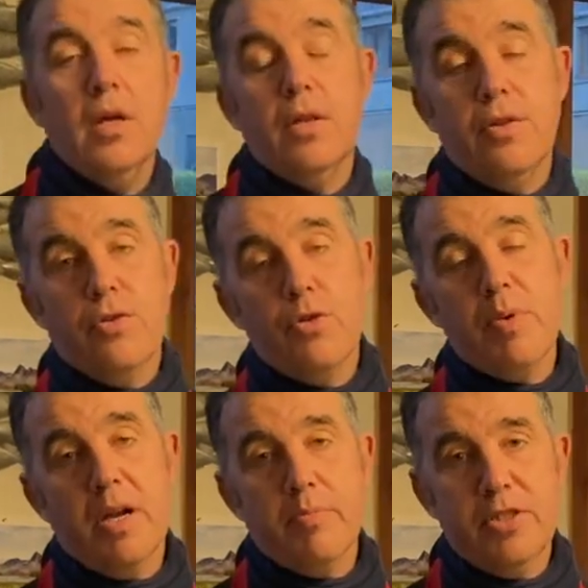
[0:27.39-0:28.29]
The
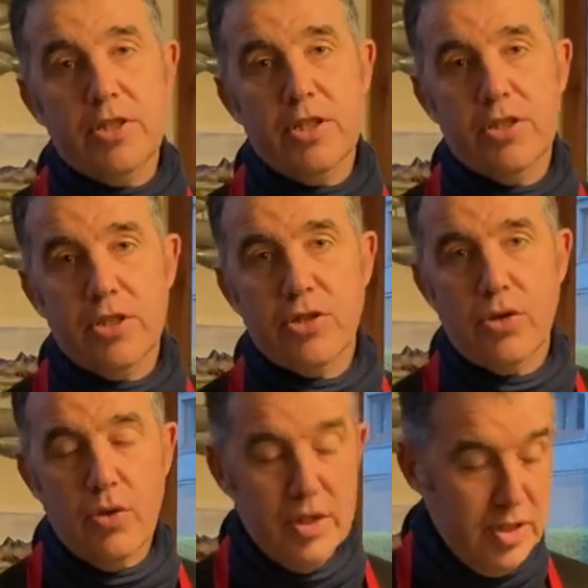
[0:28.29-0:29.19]
rhubarb and ginger
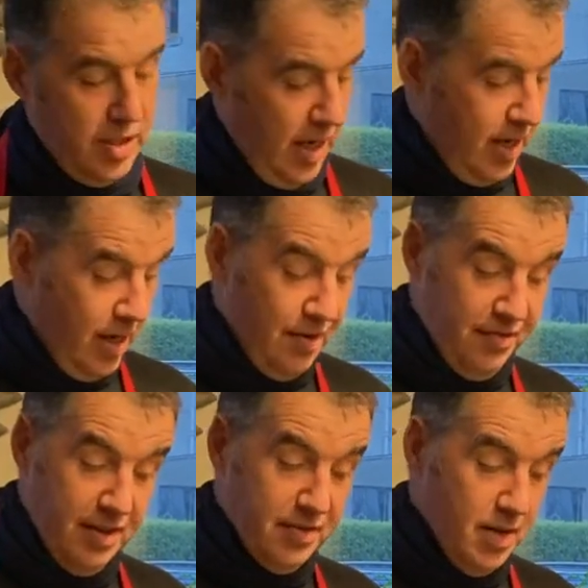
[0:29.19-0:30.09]
scones are a
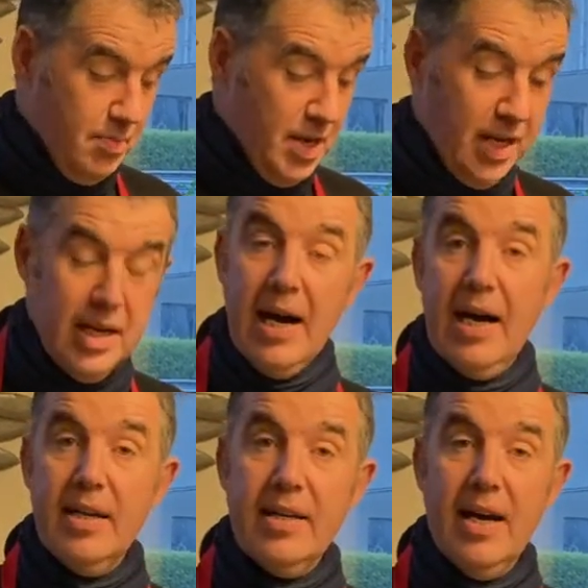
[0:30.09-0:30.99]
favourite of mine,
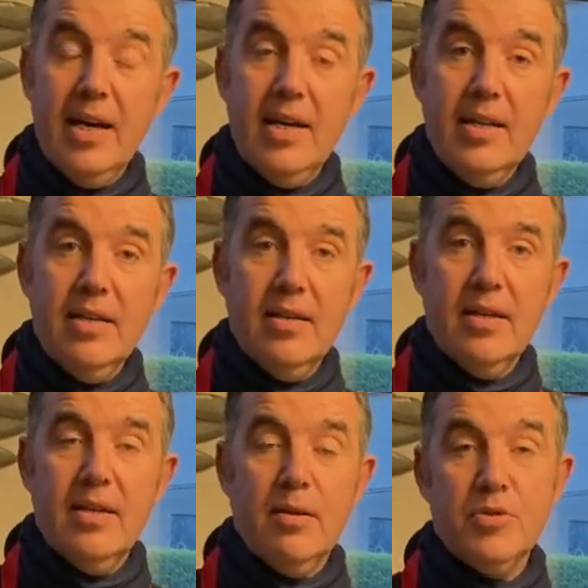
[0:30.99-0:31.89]
and I
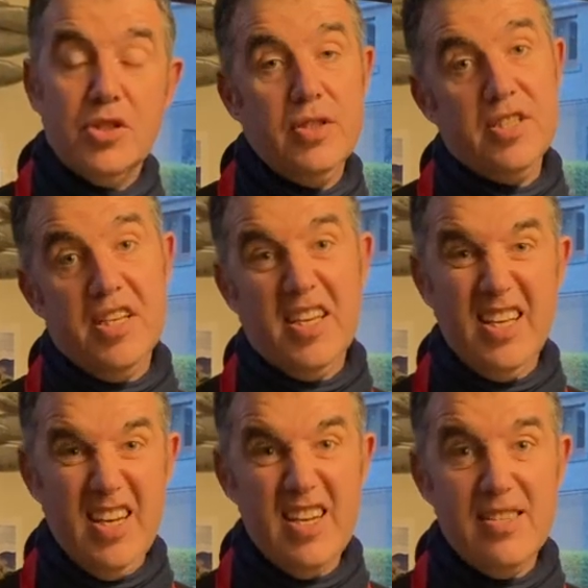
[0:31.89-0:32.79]
was going to say
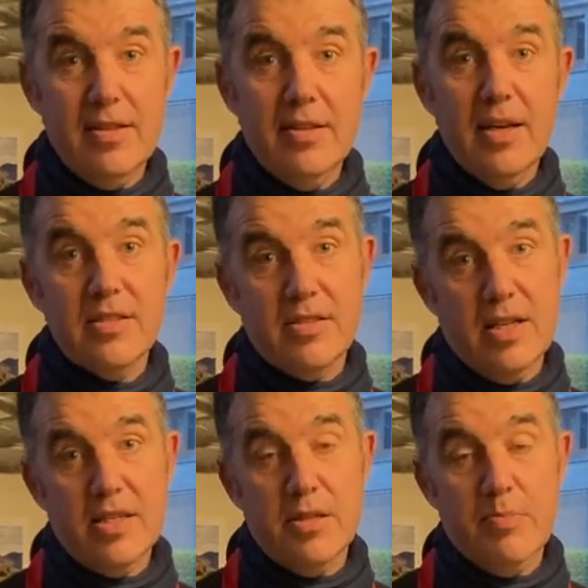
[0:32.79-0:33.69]
created this
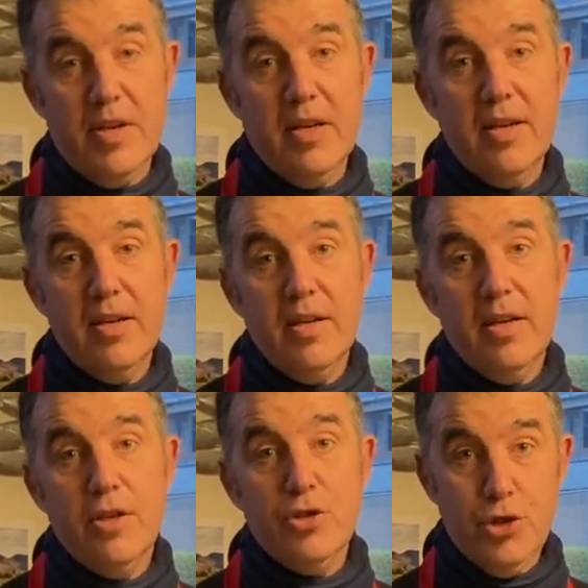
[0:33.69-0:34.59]
recipe
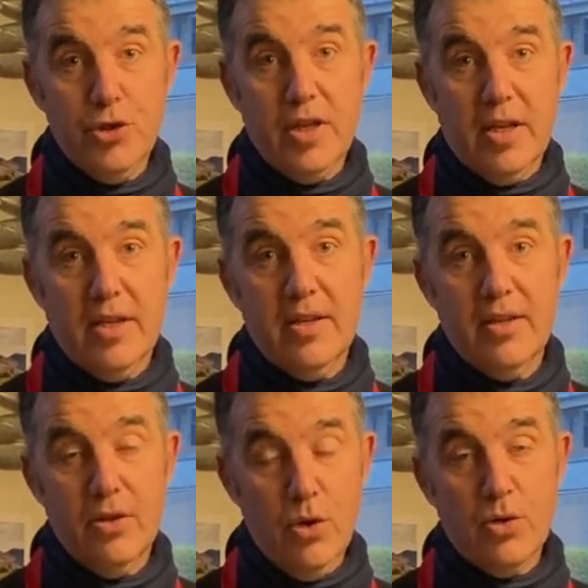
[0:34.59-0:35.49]
during
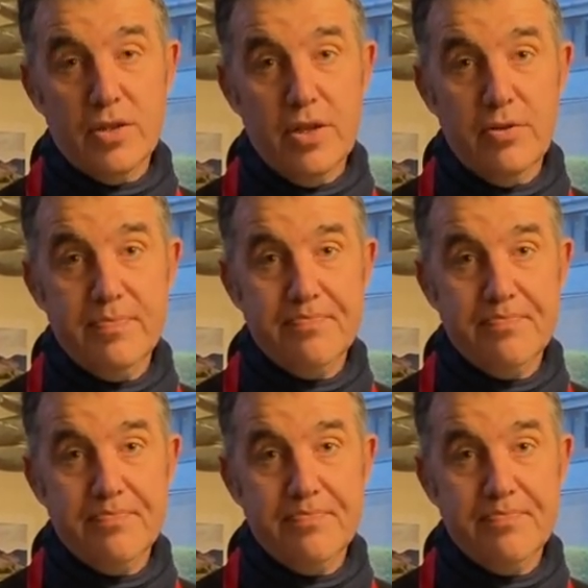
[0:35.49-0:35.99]
lockdown.